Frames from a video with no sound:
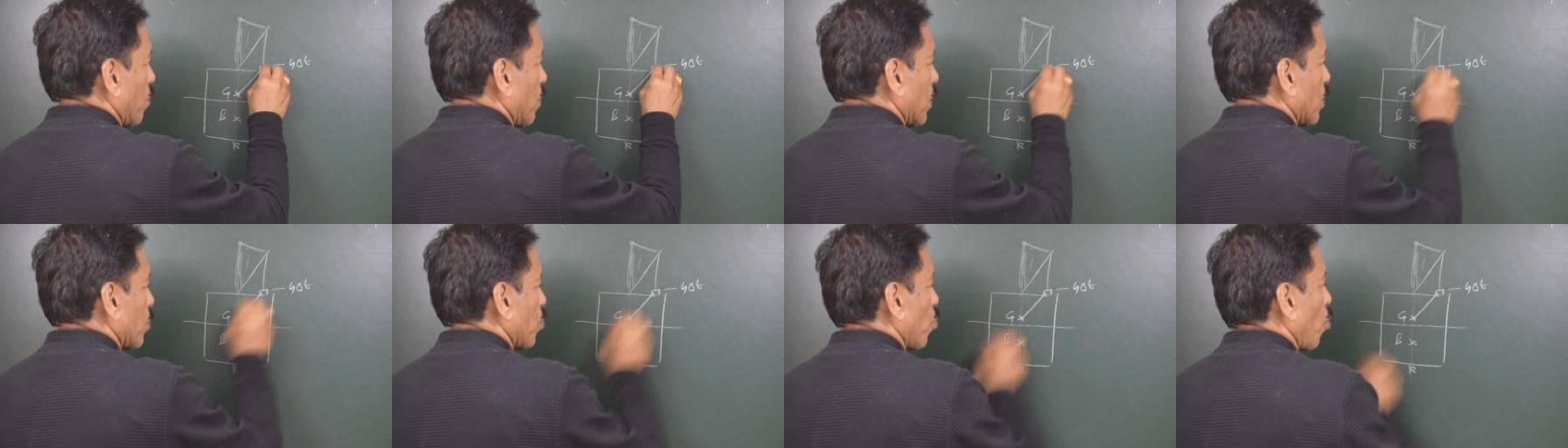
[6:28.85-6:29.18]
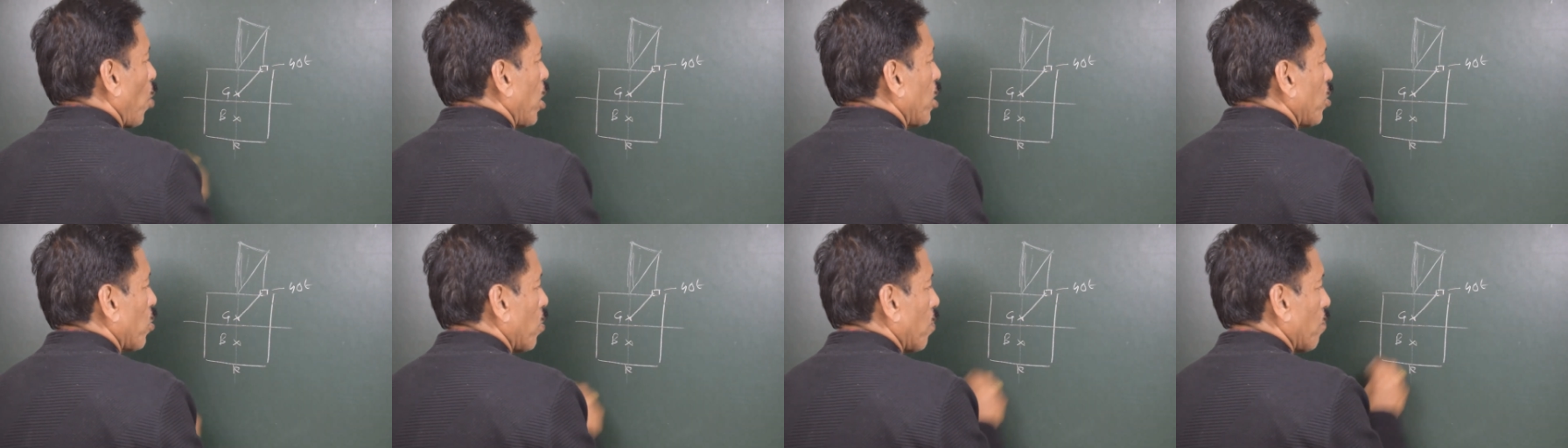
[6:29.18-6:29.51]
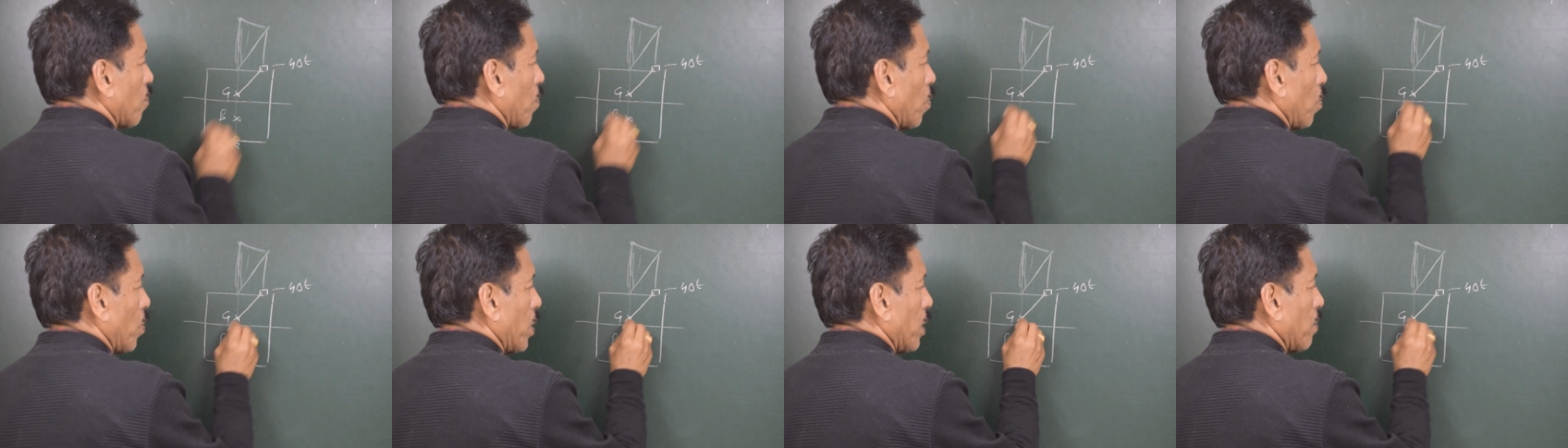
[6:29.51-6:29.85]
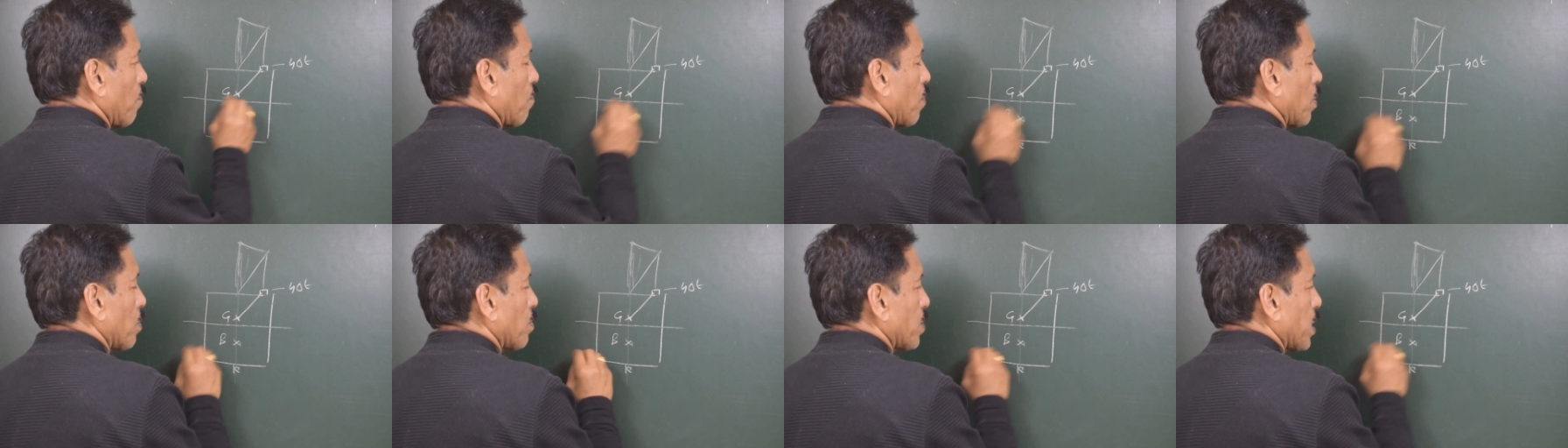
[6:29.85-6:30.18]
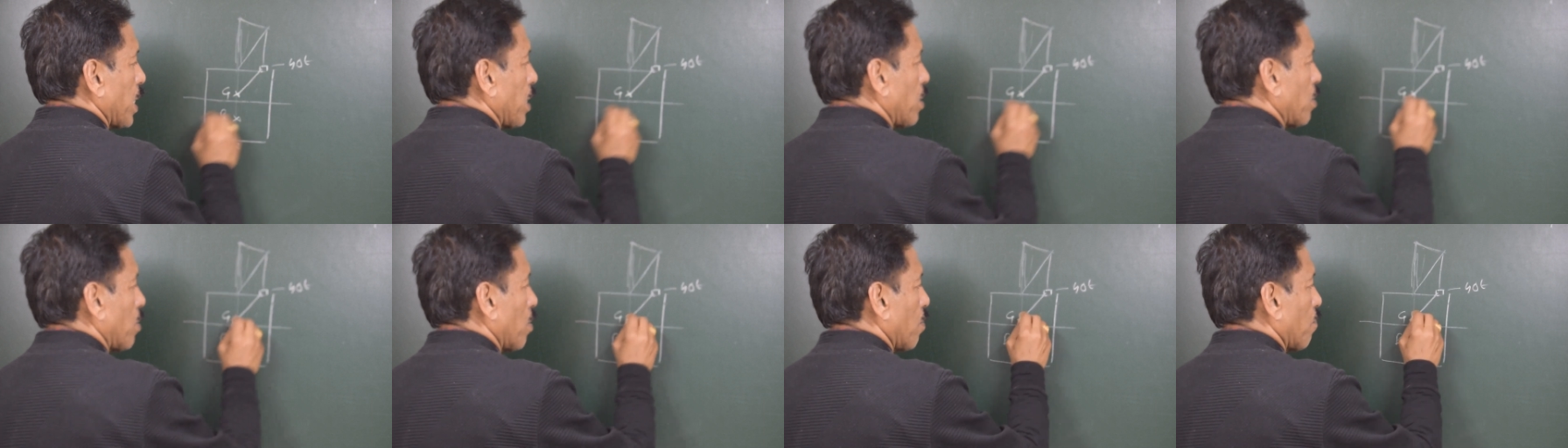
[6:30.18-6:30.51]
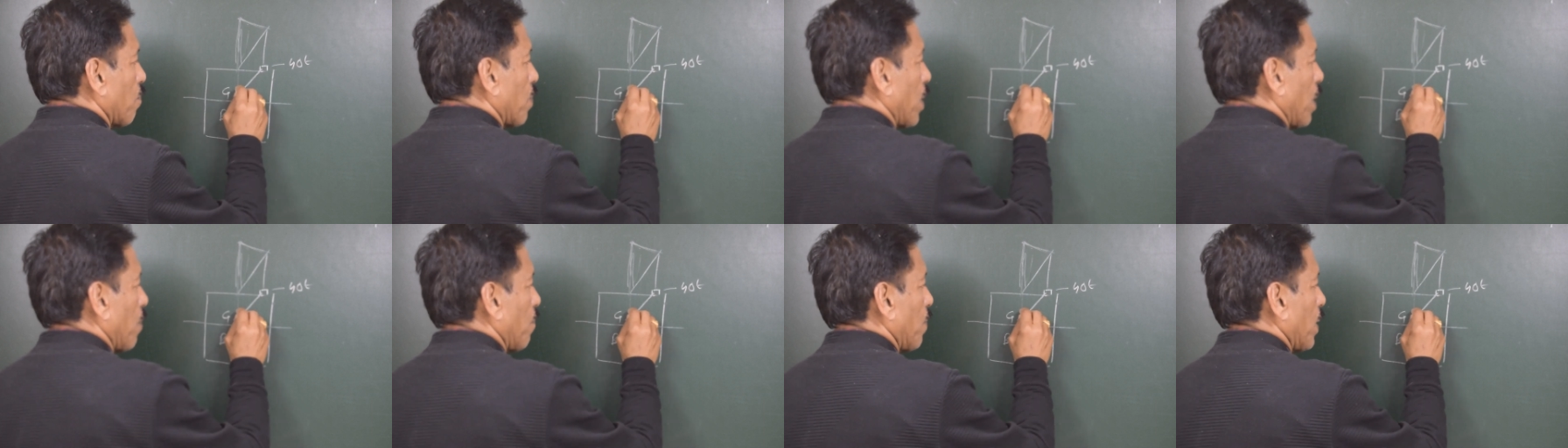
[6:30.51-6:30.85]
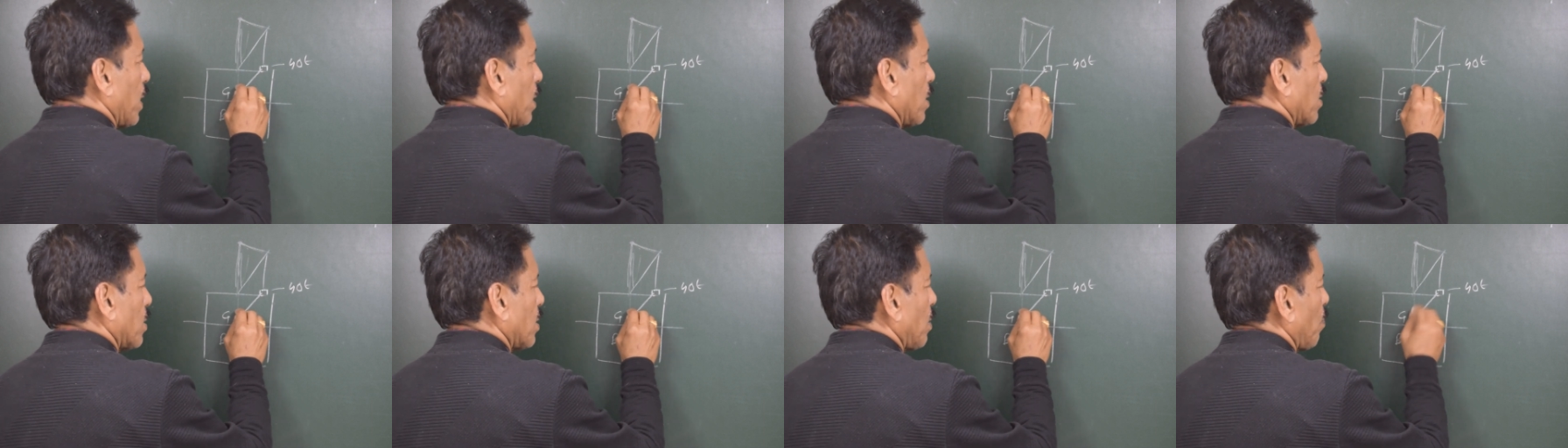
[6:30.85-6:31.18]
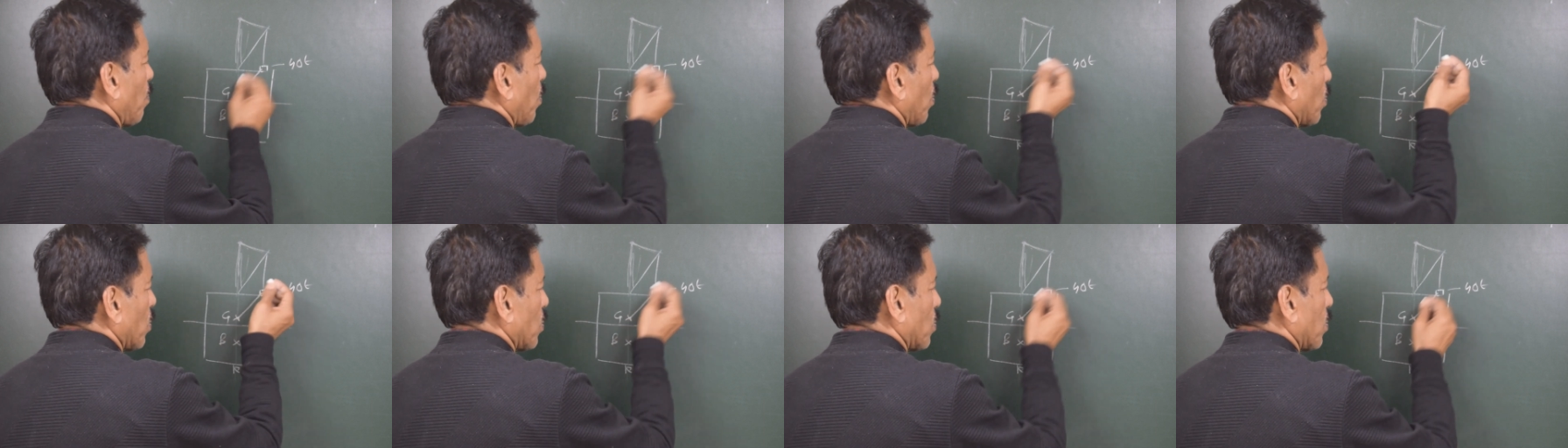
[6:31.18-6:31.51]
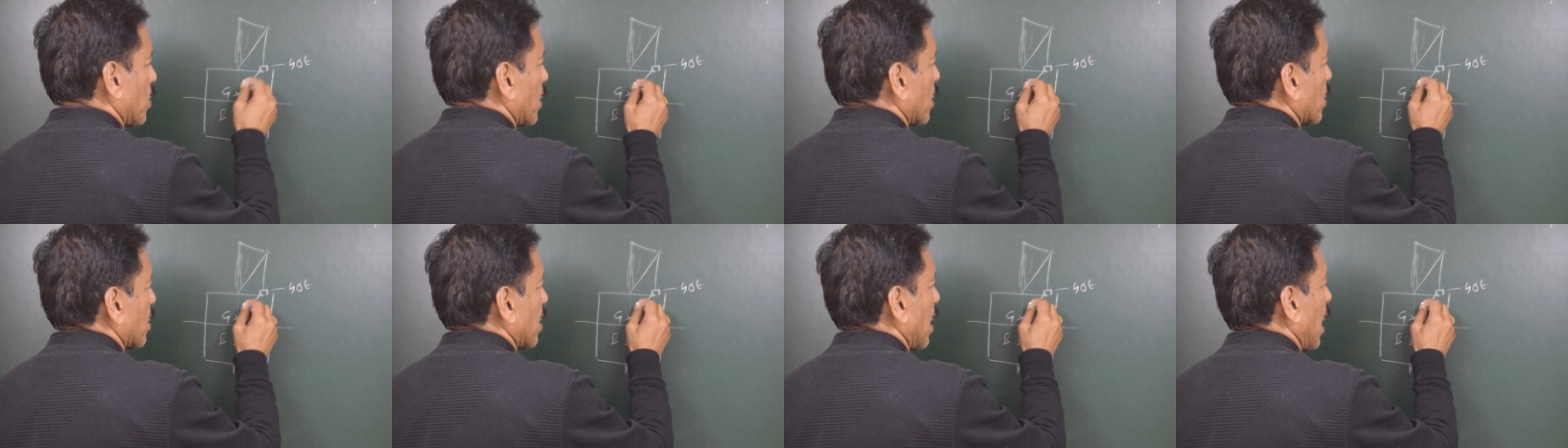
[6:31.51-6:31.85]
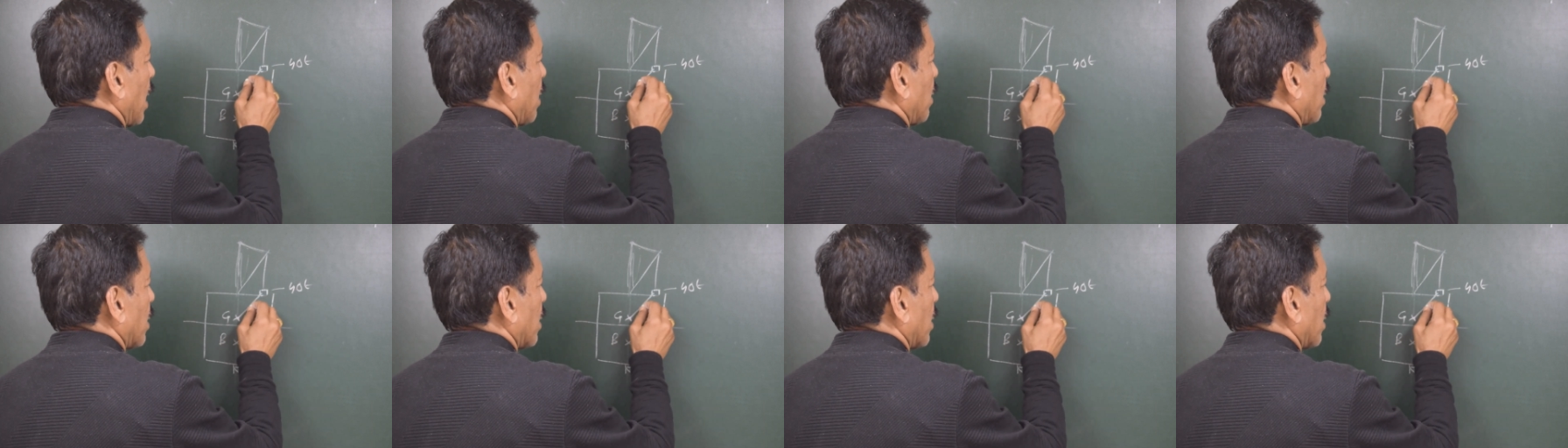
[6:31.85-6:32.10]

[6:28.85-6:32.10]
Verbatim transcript: this point of loading from center of gravity, suppose this land